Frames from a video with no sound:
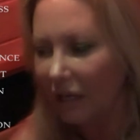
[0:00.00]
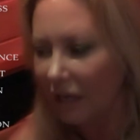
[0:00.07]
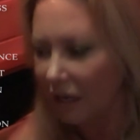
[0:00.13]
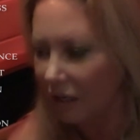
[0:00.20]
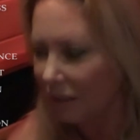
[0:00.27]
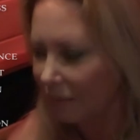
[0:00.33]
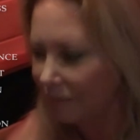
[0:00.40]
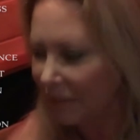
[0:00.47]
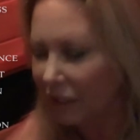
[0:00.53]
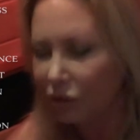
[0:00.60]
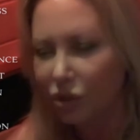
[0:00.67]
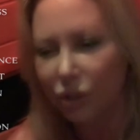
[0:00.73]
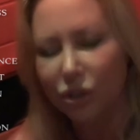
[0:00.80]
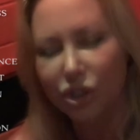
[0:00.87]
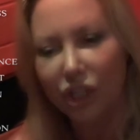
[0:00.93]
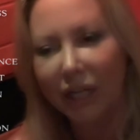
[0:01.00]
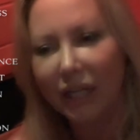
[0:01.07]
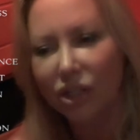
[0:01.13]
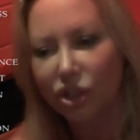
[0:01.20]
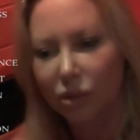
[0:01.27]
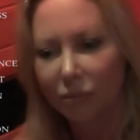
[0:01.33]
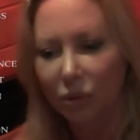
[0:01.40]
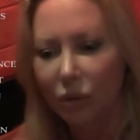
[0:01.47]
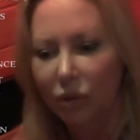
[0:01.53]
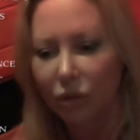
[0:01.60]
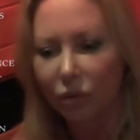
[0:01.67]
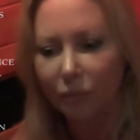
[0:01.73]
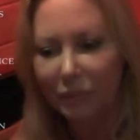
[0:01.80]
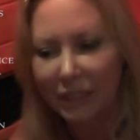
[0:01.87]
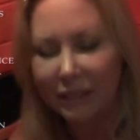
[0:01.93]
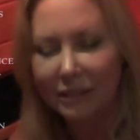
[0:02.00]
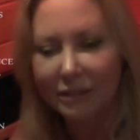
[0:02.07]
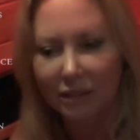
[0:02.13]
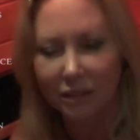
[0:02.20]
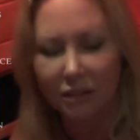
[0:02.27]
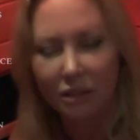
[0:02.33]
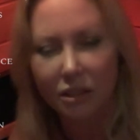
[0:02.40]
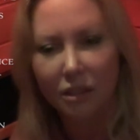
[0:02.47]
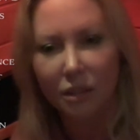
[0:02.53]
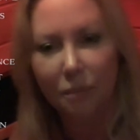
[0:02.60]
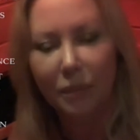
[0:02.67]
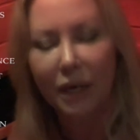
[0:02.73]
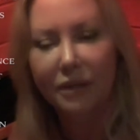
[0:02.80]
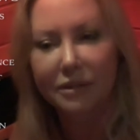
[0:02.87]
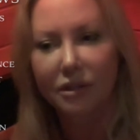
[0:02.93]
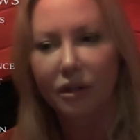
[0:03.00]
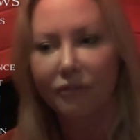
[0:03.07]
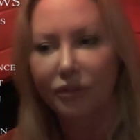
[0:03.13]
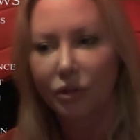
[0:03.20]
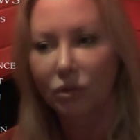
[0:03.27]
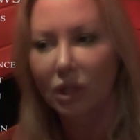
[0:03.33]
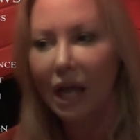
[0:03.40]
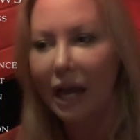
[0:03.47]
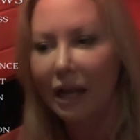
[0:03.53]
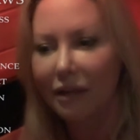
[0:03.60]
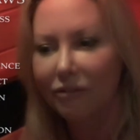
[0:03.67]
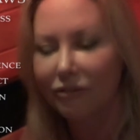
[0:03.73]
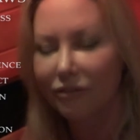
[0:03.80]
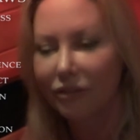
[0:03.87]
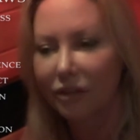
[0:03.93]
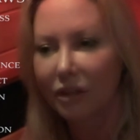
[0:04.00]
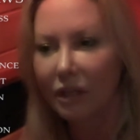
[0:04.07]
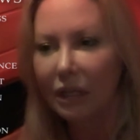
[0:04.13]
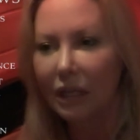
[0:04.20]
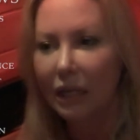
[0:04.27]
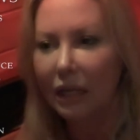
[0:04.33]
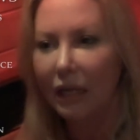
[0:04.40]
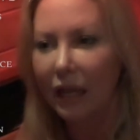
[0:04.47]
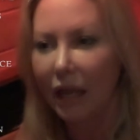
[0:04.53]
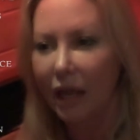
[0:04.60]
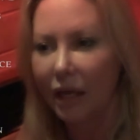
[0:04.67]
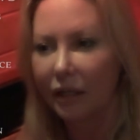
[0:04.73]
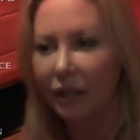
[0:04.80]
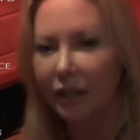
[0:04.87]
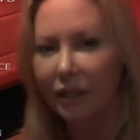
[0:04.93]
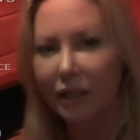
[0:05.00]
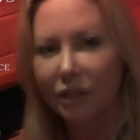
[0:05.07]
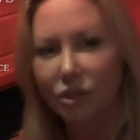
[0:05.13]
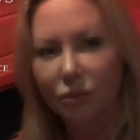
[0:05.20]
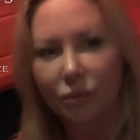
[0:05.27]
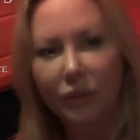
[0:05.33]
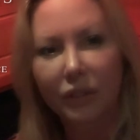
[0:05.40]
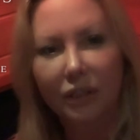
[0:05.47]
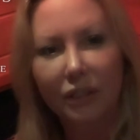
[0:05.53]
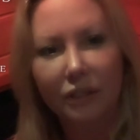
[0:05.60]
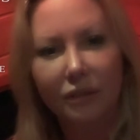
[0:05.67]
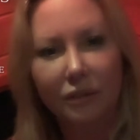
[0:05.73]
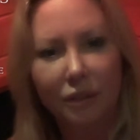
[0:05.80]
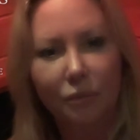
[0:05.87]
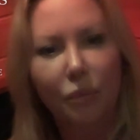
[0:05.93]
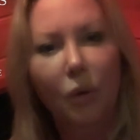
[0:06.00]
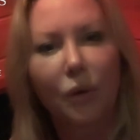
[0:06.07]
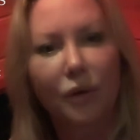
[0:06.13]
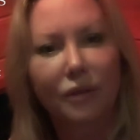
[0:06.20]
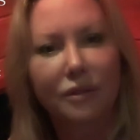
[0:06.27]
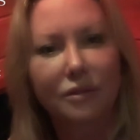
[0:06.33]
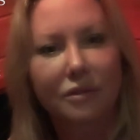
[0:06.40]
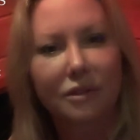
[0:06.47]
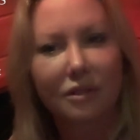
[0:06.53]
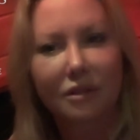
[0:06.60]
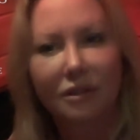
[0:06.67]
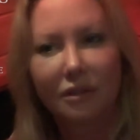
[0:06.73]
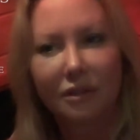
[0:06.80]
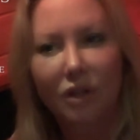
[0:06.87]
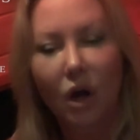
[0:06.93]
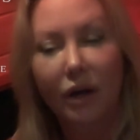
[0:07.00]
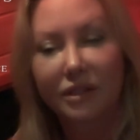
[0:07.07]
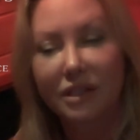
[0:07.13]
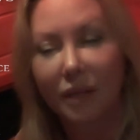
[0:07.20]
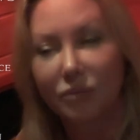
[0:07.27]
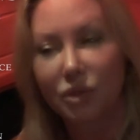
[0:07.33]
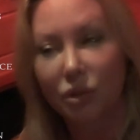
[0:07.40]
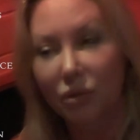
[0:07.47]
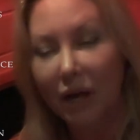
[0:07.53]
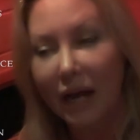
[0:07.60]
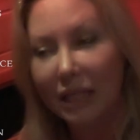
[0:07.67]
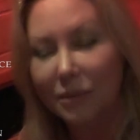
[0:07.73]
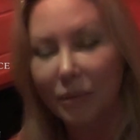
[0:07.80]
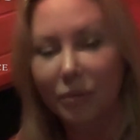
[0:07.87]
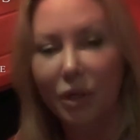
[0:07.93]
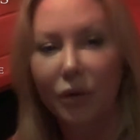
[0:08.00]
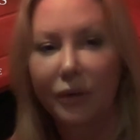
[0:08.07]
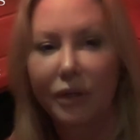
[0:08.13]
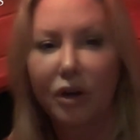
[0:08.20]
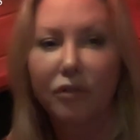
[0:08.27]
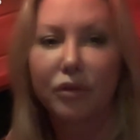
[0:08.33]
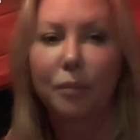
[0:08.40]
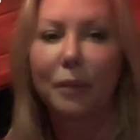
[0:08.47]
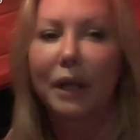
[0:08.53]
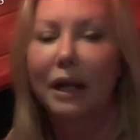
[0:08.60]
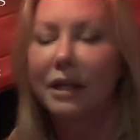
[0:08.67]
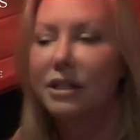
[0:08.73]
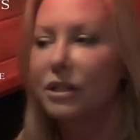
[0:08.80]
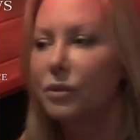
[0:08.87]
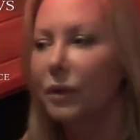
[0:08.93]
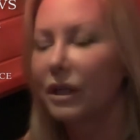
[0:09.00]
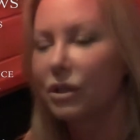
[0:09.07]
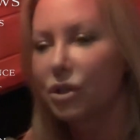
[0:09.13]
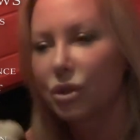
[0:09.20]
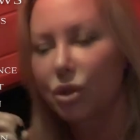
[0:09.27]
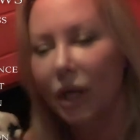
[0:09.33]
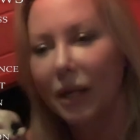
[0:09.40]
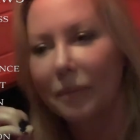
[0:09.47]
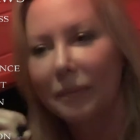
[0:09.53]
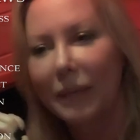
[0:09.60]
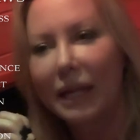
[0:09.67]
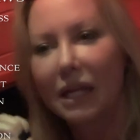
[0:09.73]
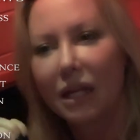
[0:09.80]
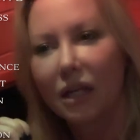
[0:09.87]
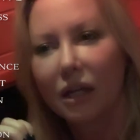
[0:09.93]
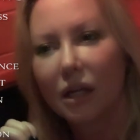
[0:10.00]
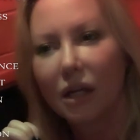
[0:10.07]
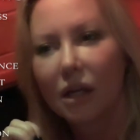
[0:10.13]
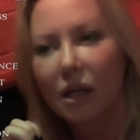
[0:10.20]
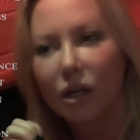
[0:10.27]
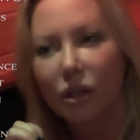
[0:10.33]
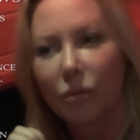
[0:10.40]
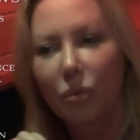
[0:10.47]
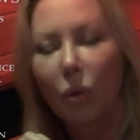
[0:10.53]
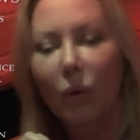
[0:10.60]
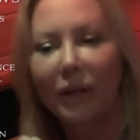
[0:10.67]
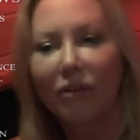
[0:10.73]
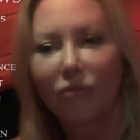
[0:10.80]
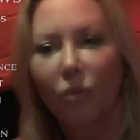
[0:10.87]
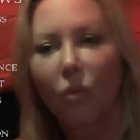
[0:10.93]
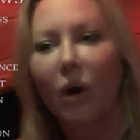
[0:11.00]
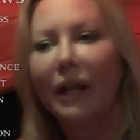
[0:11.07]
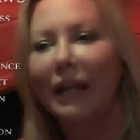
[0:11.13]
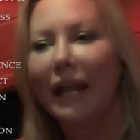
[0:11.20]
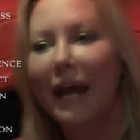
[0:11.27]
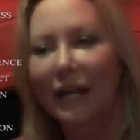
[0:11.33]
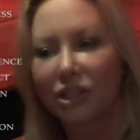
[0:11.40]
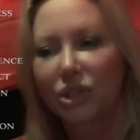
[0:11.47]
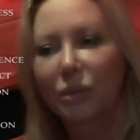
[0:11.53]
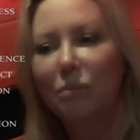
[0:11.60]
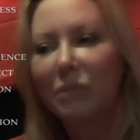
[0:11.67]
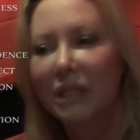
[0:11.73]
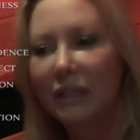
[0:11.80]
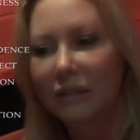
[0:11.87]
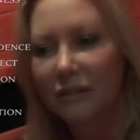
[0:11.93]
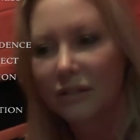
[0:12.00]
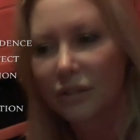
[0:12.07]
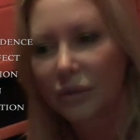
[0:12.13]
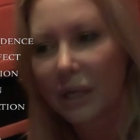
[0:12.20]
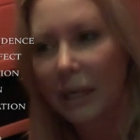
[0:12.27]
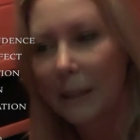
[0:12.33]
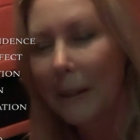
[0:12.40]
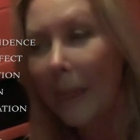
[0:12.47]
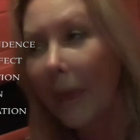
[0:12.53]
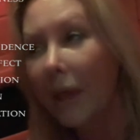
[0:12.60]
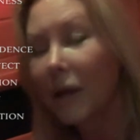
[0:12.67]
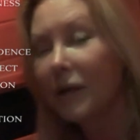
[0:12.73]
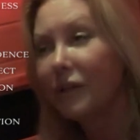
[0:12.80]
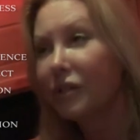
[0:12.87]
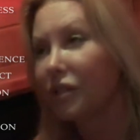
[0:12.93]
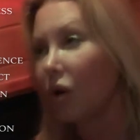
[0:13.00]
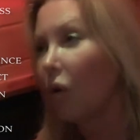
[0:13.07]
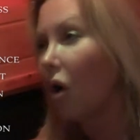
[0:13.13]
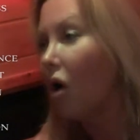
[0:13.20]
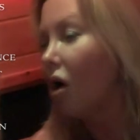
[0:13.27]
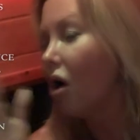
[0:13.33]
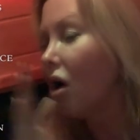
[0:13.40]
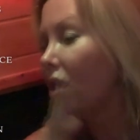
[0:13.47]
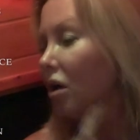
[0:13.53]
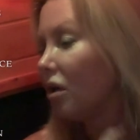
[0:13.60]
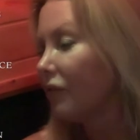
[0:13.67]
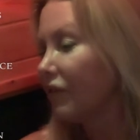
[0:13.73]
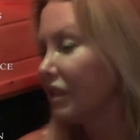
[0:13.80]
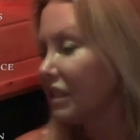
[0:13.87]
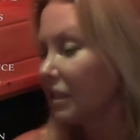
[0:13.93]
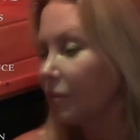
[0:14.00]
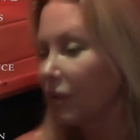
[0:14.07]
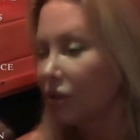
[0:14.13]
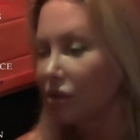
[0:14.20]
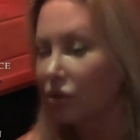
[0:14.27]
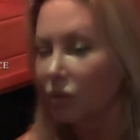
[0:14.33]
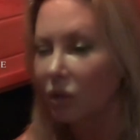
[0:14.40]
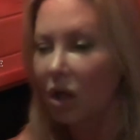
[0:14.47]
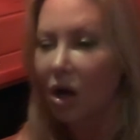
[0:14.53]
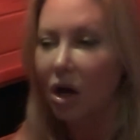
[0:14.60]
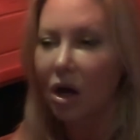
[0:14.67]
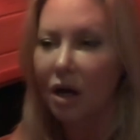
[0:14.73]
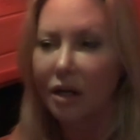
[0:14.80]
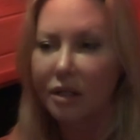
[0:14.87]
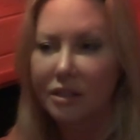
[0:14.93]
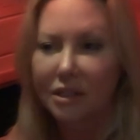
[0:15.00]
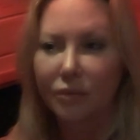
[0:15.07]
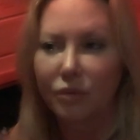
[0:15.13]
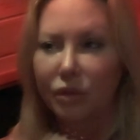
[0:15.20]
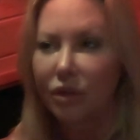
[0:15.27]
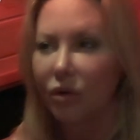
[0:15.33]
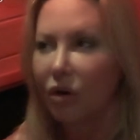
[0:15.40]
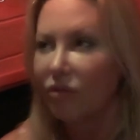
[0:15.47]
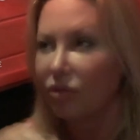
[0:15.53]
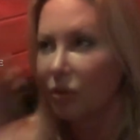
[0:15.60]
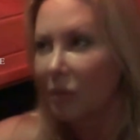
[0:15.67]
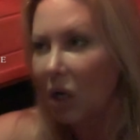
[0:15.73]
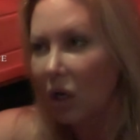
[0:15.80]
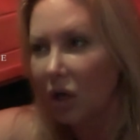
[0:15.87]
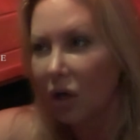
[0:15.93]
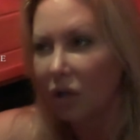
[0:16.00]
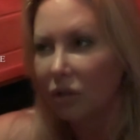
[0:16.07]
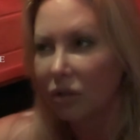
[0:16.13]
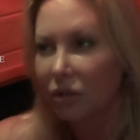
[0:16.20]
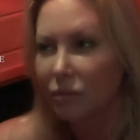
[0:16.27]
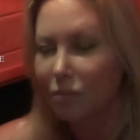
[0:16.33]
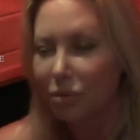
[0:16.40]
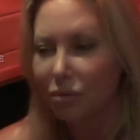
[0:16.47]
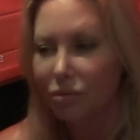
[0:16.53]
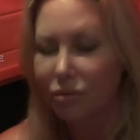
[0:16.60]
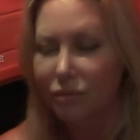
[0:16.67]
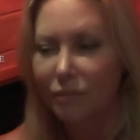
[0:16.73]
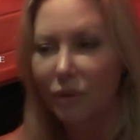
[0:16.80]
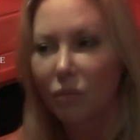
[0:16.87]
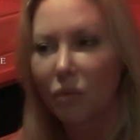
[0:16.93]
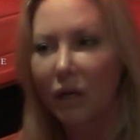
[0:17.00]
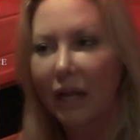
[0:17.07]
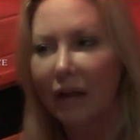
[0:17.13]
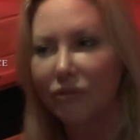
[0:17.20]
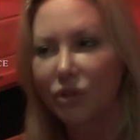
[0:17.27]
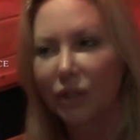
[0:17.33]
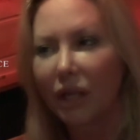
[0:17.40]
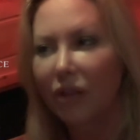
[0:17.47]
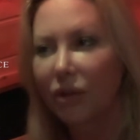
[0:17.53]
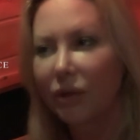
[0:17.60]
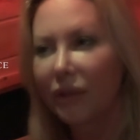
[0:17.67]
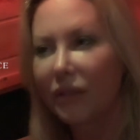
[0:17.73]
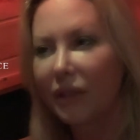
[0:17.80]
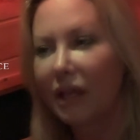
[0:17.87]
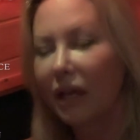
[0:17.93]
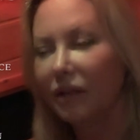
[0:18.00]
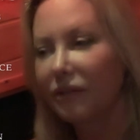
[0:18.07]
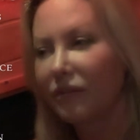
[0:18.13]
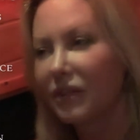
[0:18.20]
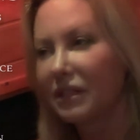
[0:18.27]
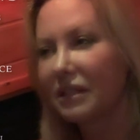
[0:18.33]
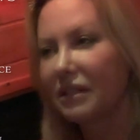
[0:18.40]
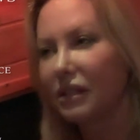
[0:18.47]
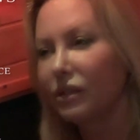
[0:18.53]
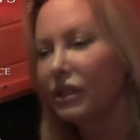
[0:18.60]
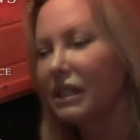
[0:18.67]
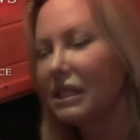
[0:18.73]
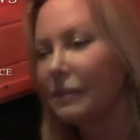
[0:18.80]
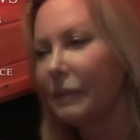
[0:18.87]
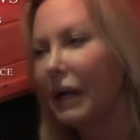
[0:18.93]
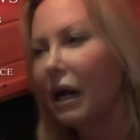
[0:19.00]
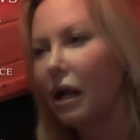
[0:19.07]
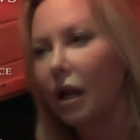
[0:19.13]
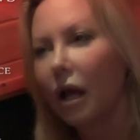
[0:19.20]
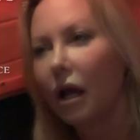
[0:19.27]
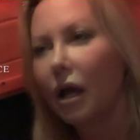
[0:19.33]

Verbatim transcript: um, interchangeable pieces to the puzzle of your life. And it's a really important concept to grasp. I'm going over, but I just wanted to try to make the point of what it actually means, okay? So all these spiritual laws, and we'll go over them all one after another at the end of this series, but